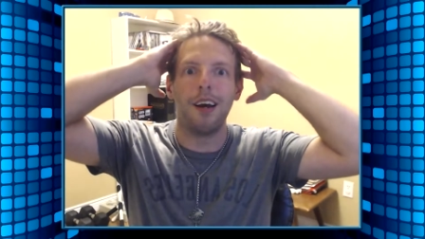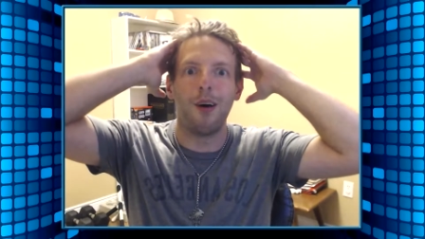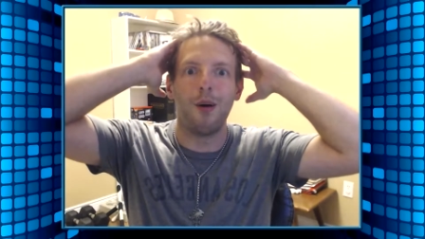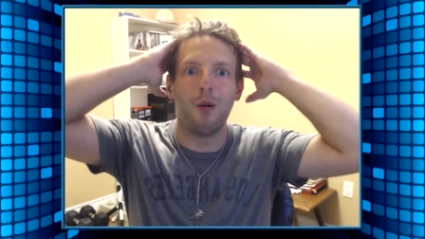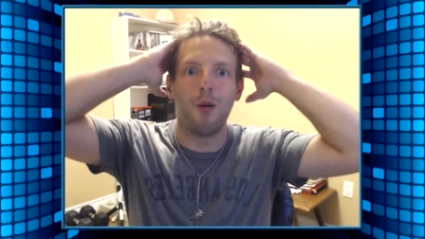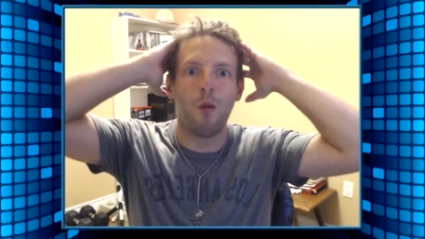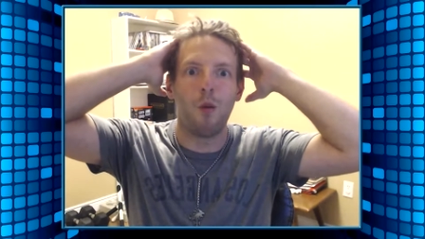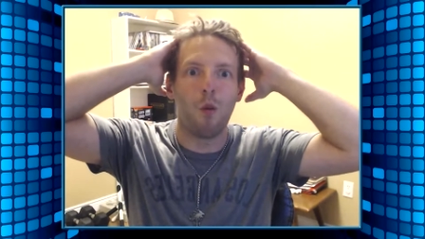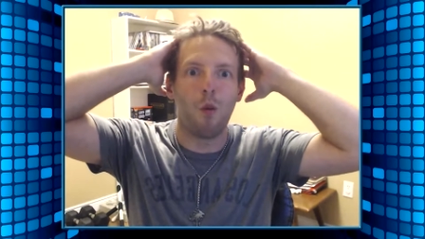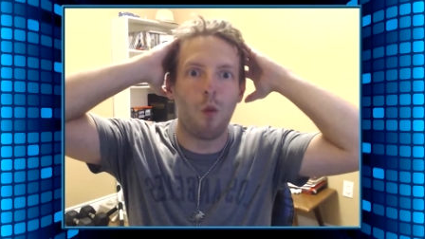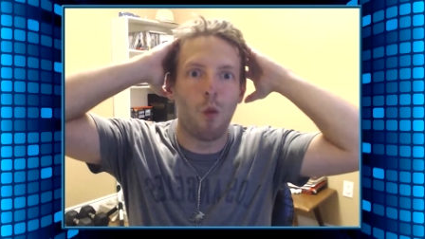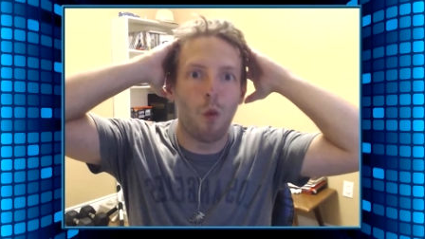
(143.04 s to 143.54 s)

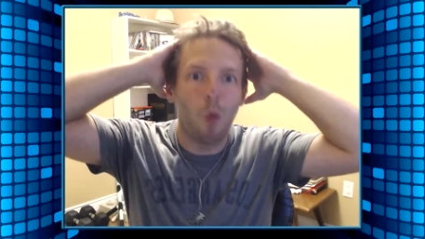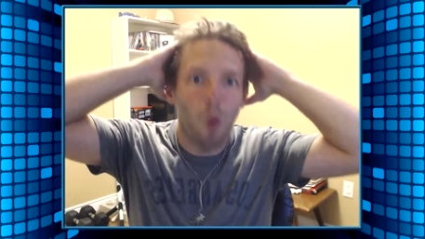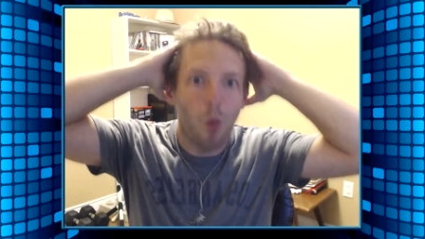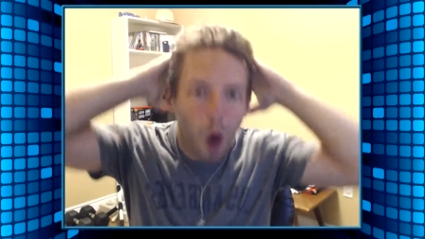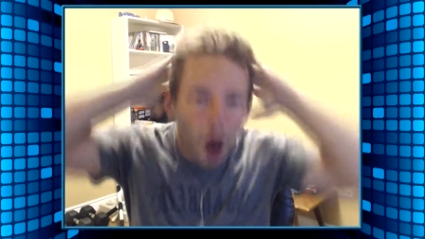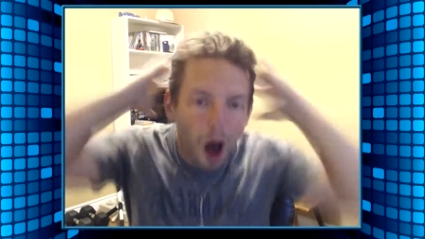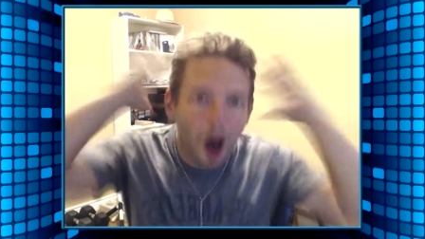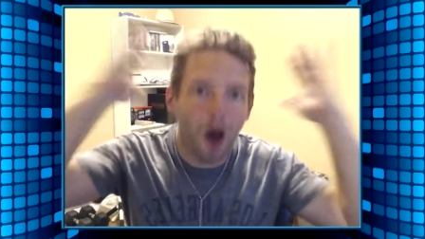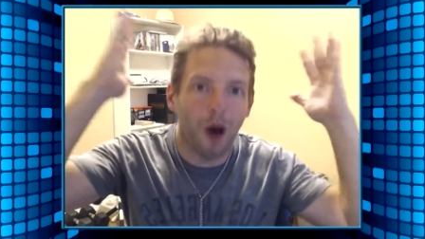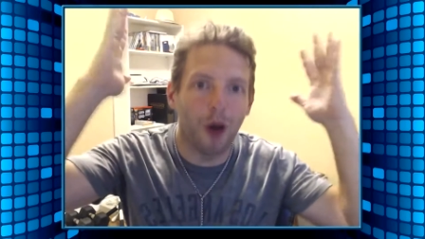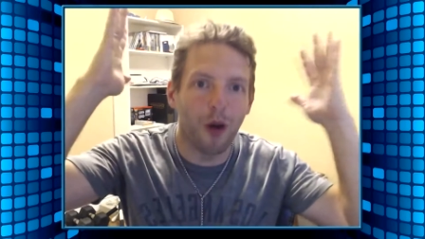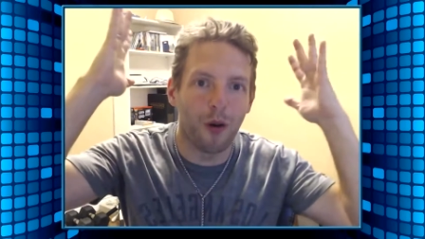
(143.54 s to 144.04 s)

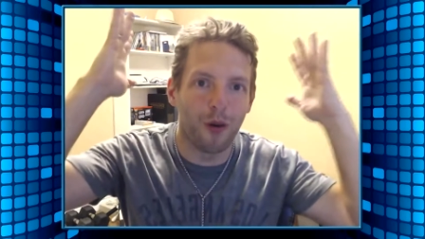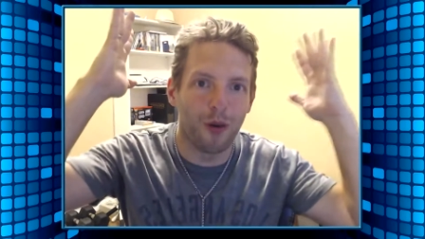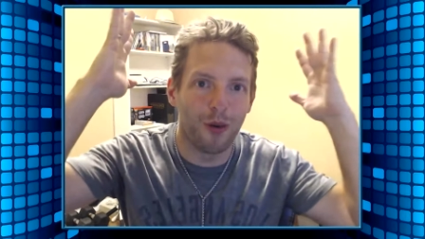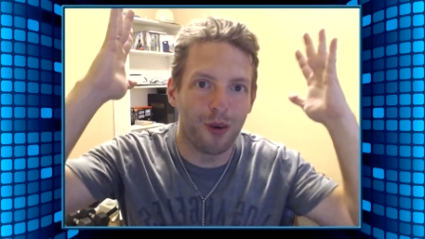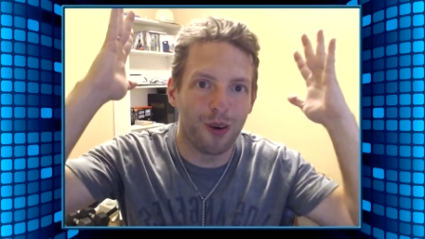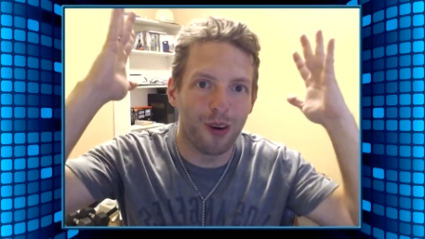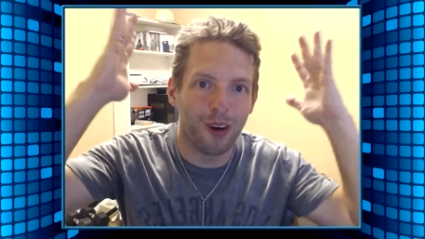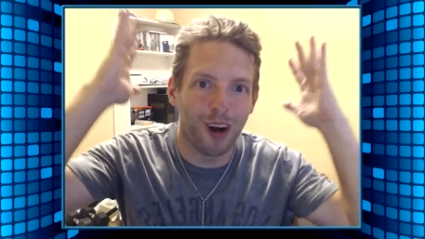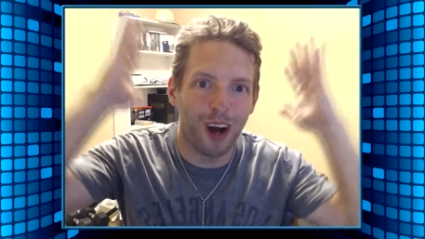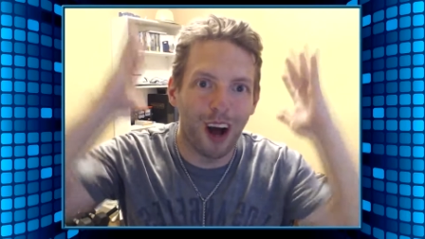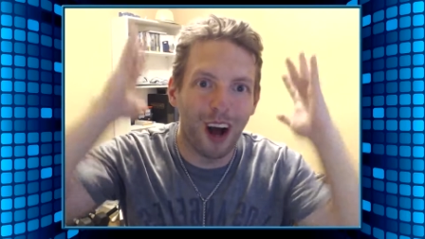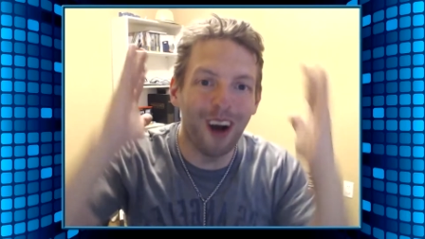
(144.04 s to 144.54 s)
whoa
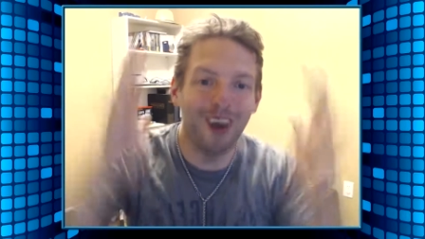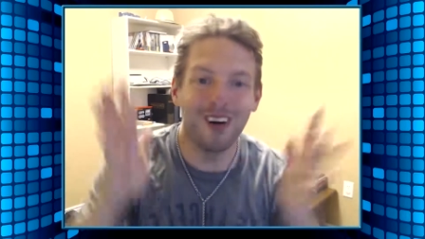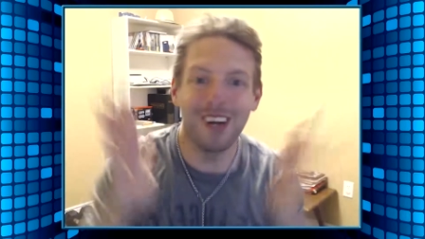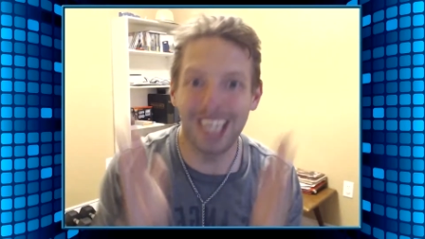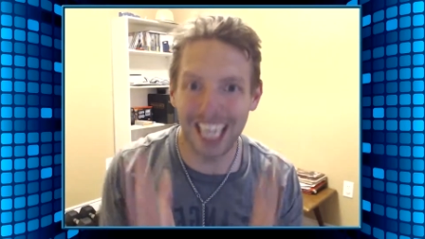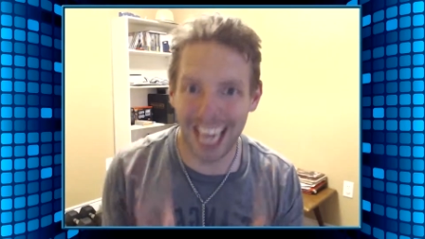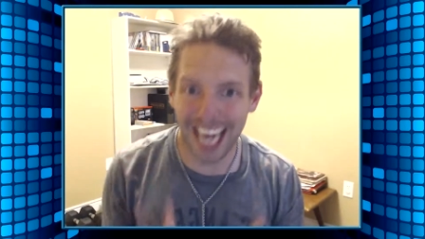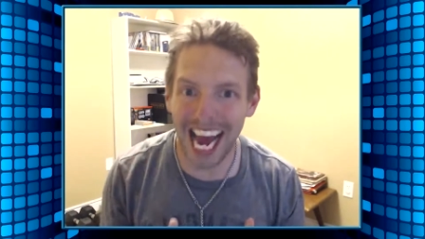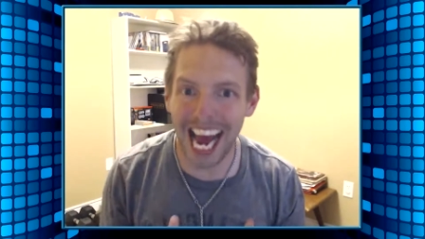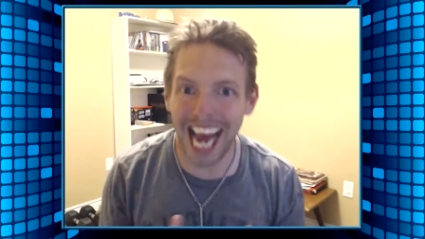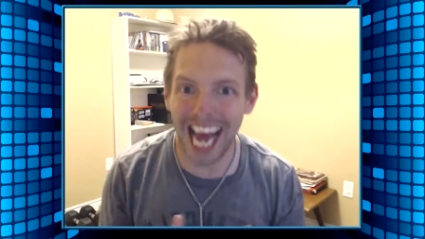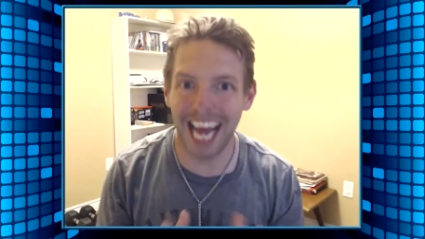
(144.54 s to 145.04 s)

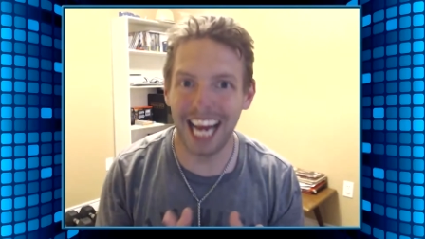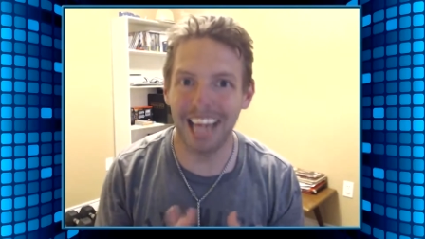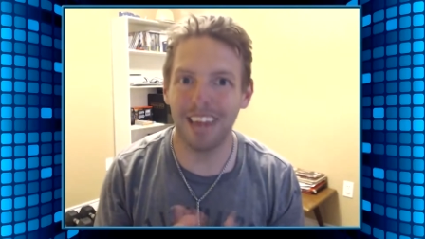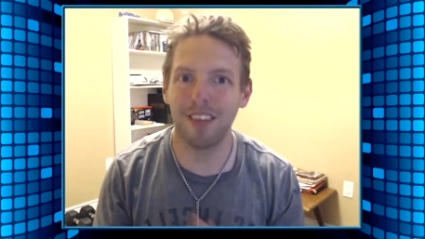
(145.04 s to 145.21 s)
Okay,